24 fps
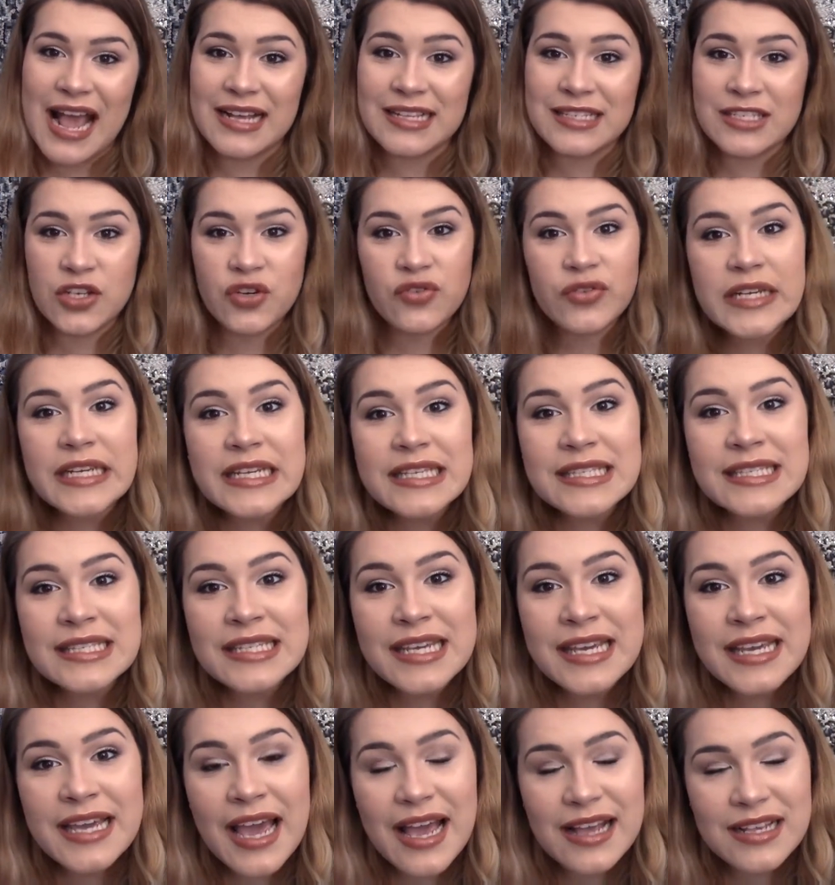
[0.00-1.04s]
as
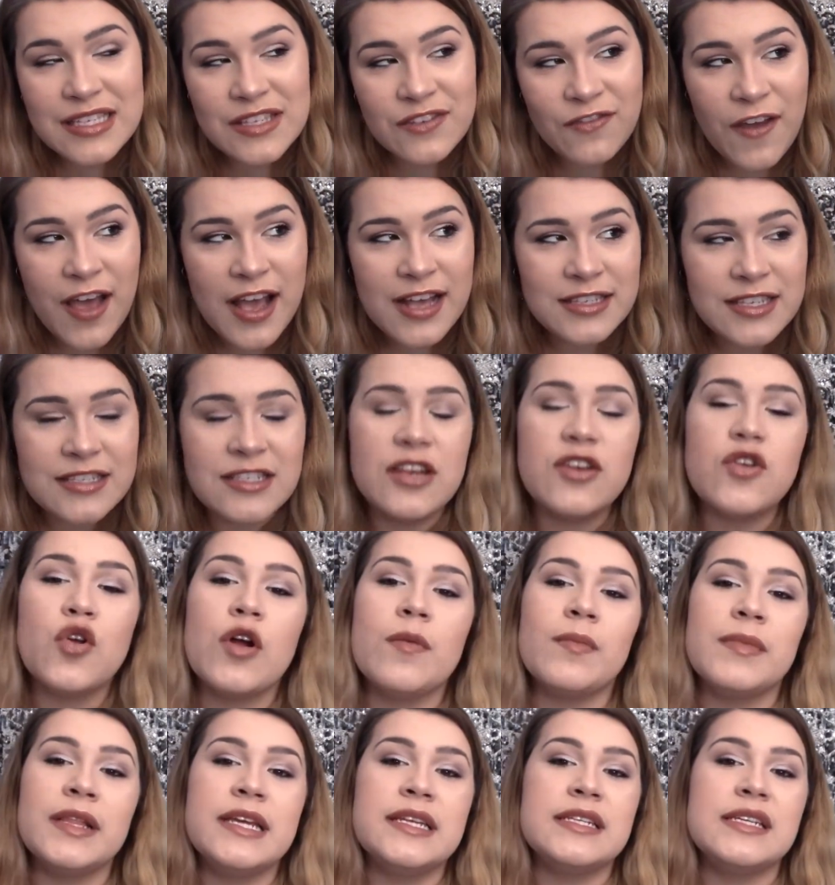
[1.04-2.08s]
greasy as fast as it
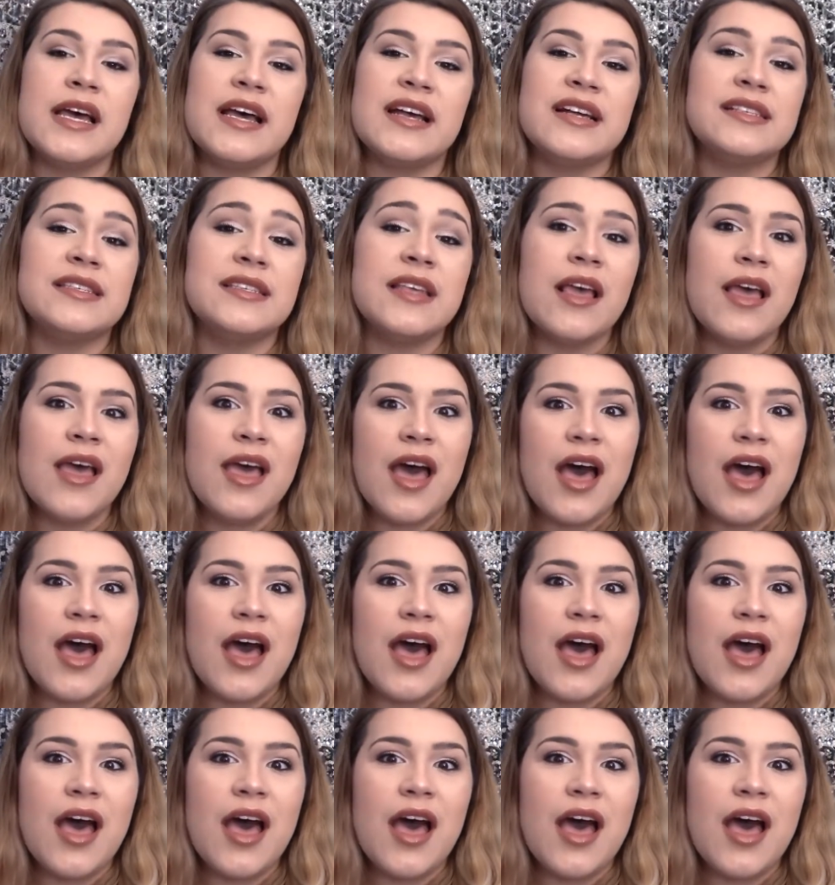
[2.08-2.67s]
normally does.